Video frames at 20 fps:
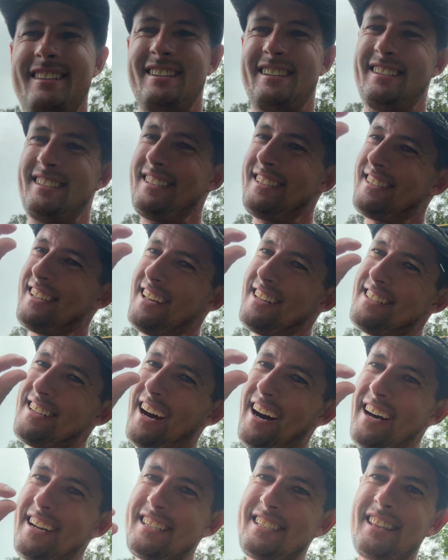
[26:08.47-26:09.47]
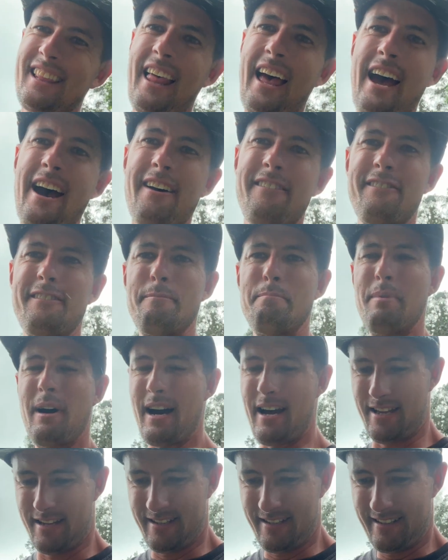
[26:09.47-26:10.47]
just a touch left,
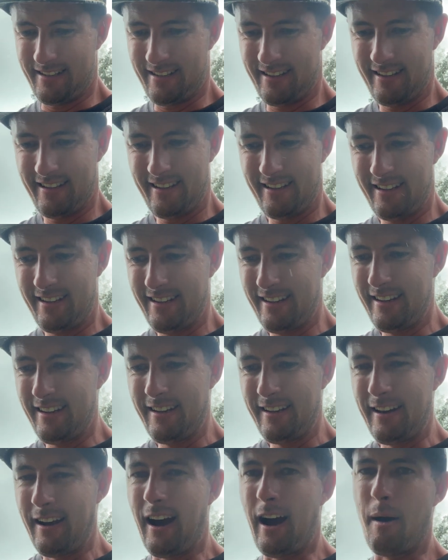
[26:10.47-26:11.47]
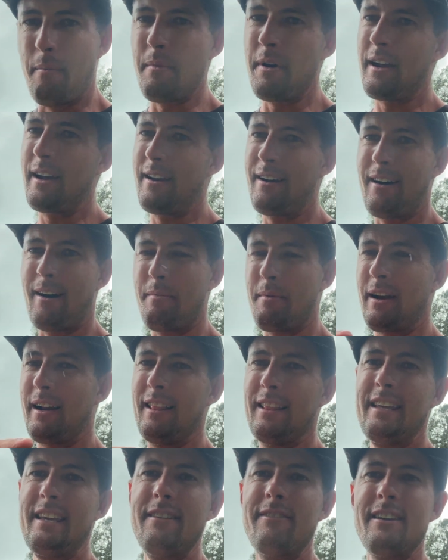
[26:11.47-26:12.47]
but I'm gonna
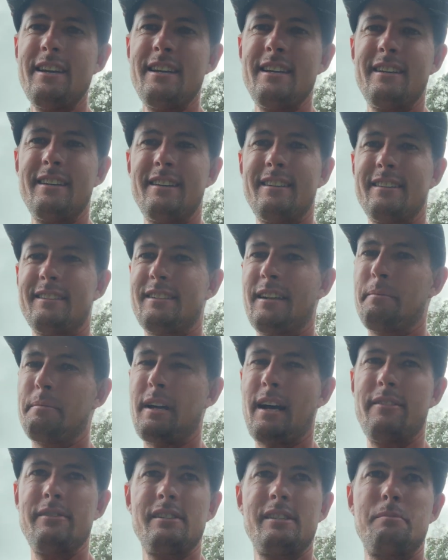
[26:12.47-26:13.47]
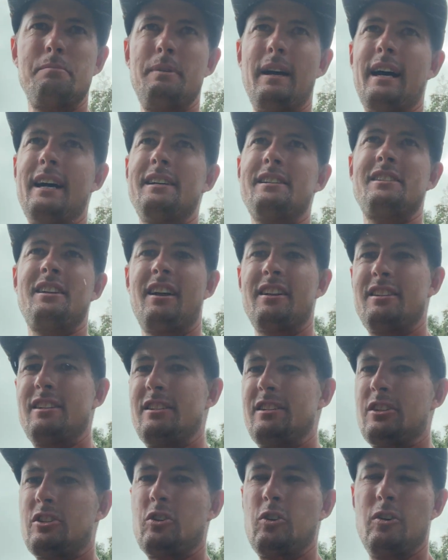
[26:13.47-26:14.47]
leave it. Sometimes it's best not to
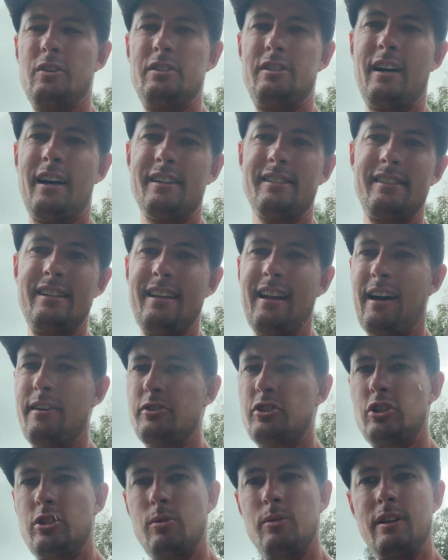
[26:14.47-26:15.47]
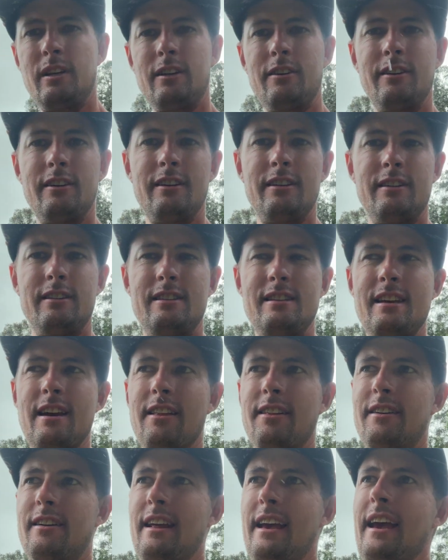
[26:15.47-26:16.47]
just go adjusting. I was shooting good the
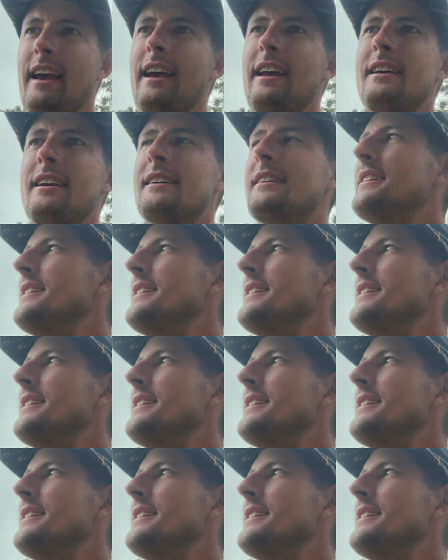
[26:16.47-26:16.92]
other day,